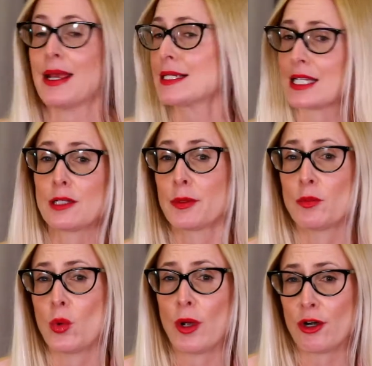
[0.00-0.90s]
makes it a little bit
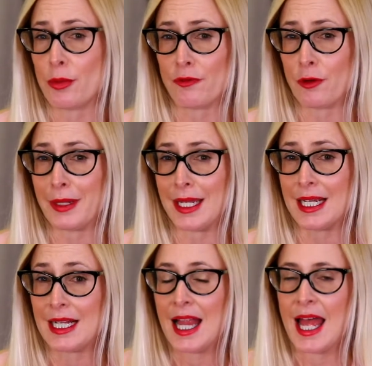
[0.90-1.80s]
more wearable for
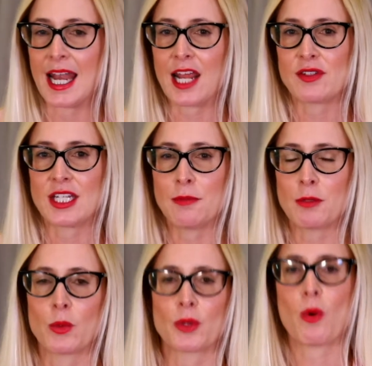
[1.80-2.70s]
me. And I've teamed
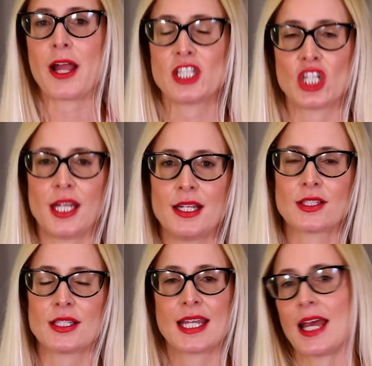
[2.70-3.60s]
it with white jeans
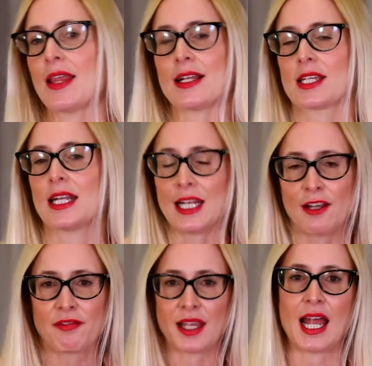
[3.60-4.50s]
because, again, that's going to
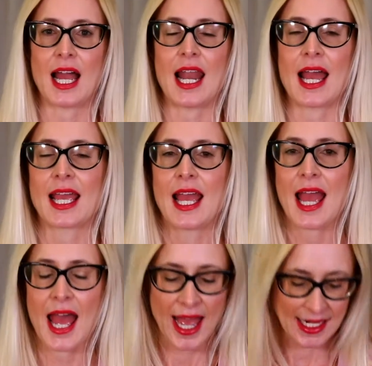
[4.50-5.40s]
lift the lilac,
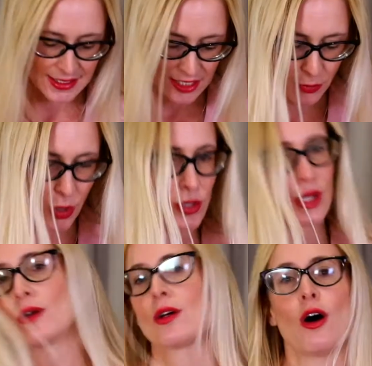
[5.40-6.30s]
and some rose
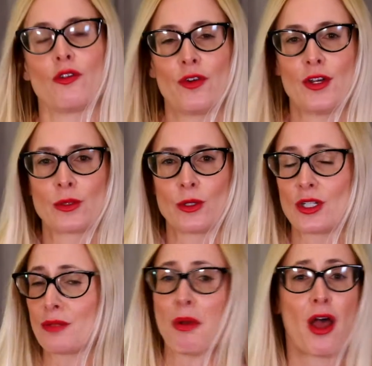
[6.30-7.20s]
gold Converse,
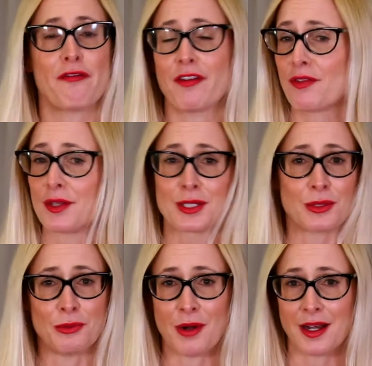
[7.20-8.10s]
which is perfect for the
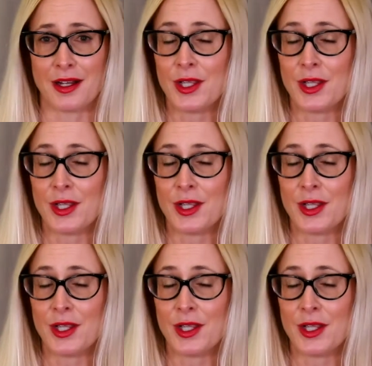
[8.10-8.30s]
school run.